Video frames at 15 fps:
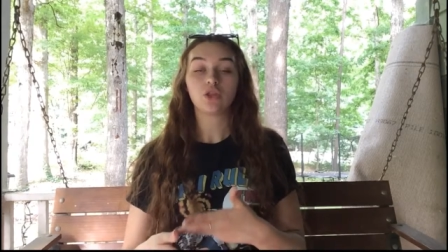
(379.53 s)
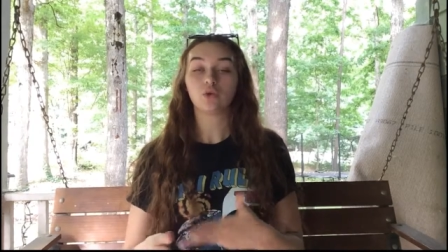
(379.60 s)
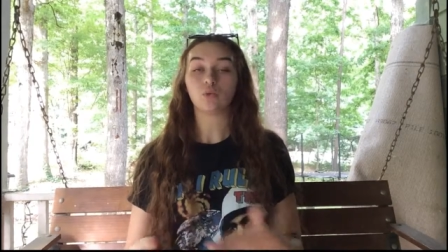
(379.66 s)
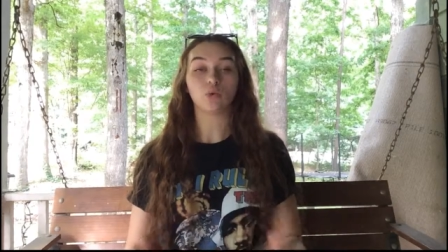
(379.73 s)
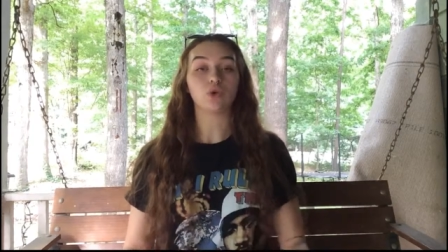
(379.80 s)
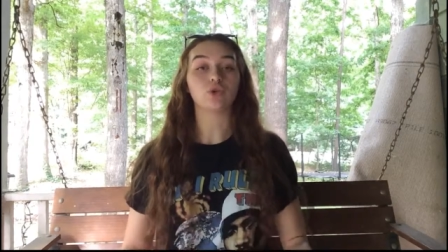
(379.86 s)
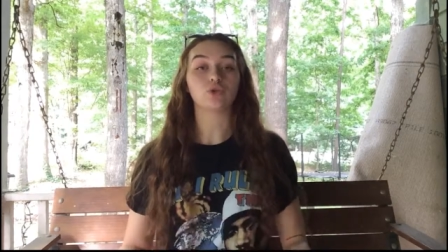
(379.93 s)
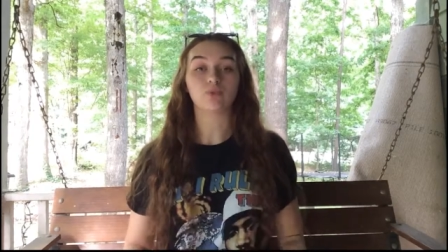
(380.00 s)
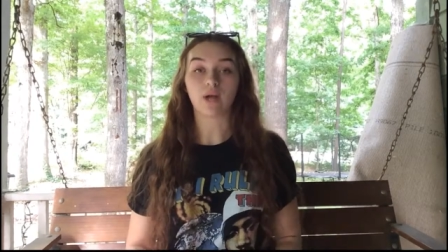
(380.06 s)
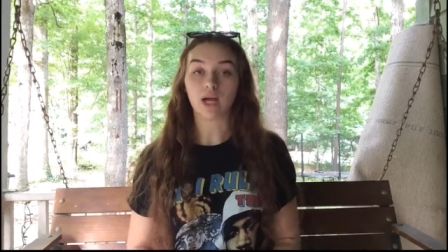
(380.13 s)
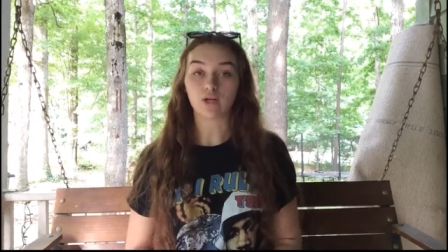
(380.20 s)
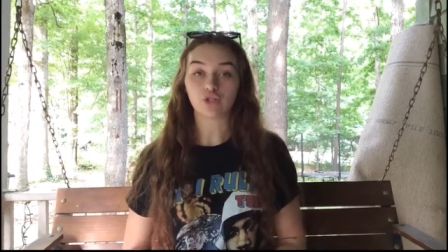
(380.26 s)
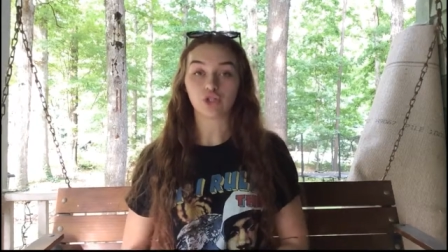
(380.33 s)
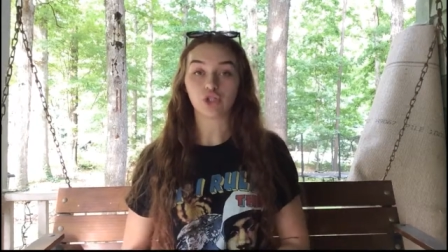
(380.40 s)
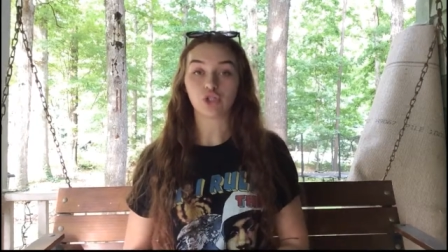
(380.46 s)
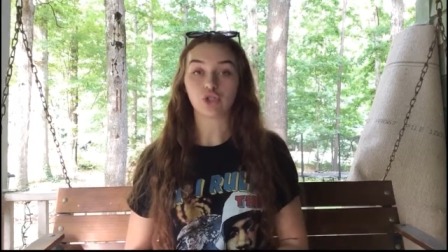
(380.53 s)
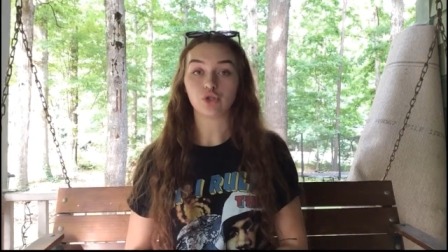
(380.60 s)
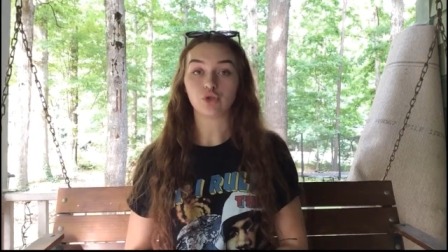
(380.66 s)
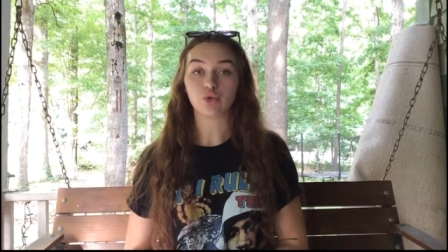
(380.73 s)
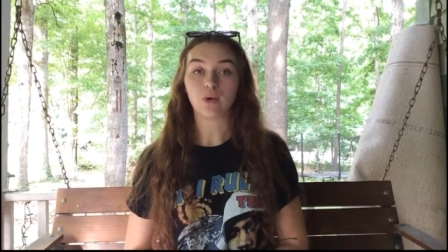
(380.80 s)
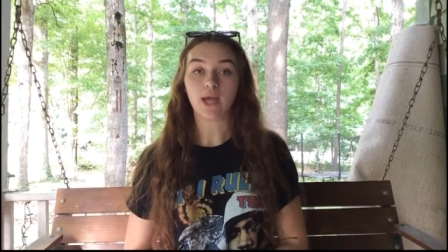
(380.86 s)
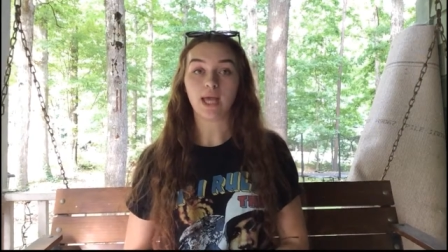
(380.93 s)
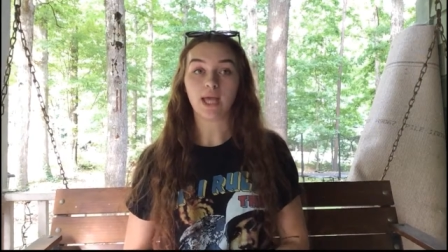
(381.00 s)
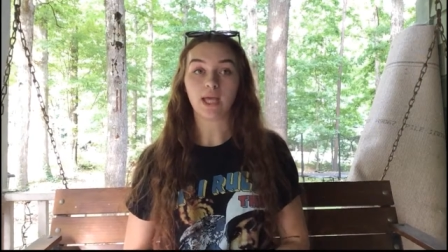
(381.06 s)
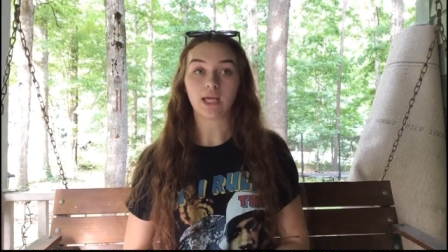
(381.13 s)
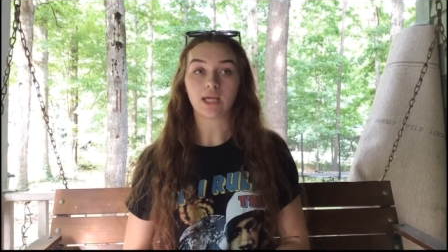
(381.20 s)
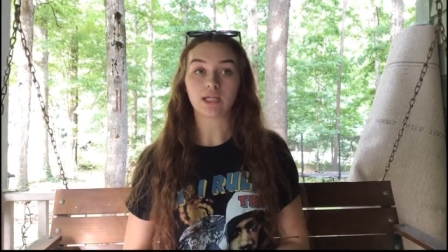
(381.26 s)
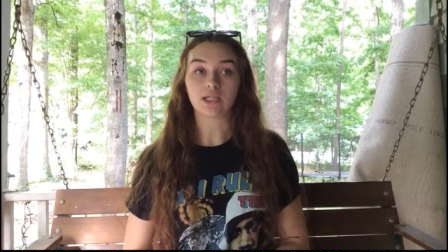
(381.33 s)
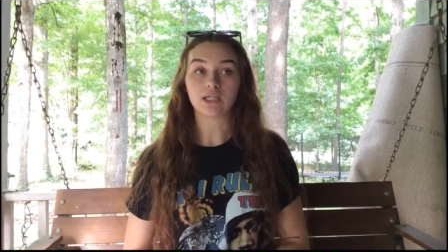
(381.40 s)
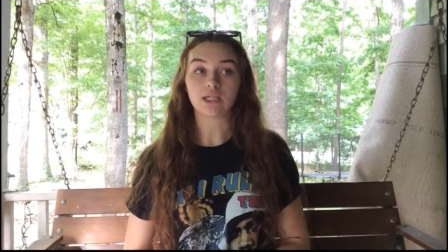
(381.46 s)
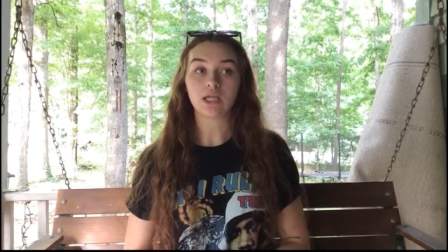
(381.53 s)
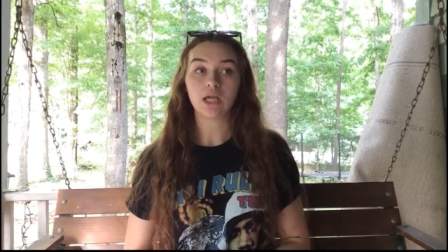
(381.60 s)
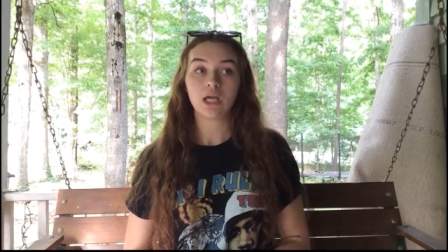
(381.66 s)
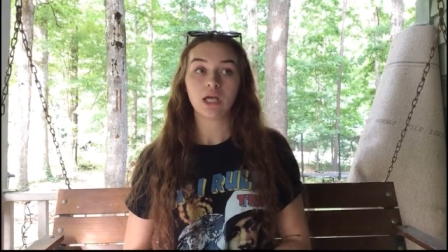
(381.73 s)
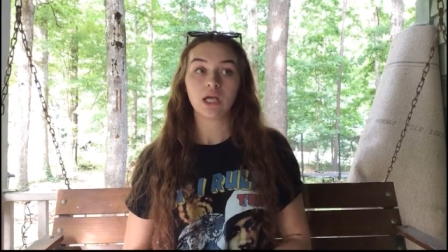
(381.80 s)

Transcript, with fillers: the world around you, and